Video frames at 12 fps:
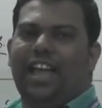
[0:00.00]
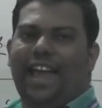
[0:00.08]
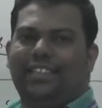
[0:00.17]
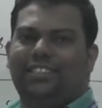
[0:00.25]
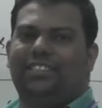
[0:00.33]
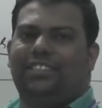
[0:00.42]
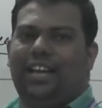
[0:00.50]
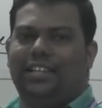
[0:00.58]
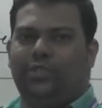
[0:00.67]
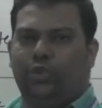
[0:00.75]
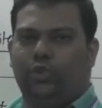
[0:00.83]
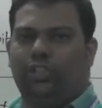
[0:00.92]

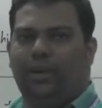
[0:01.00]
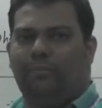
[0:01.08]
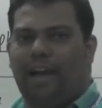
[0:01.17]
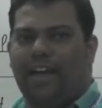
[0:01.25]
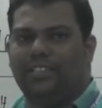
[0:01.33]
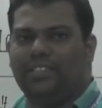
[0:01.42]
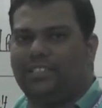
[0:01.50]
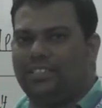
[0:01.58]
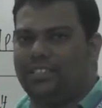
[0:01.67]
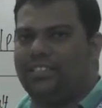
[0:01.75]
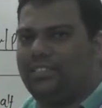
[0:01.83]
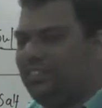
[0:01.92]
HSO3
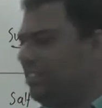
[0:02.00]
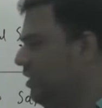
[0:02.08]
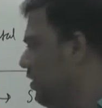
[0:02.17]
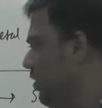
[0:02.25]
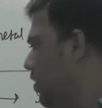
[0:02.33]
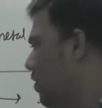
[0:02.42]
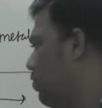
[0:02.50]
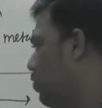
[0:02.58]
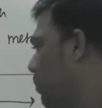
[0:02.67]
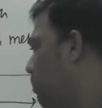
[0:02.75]
minus, so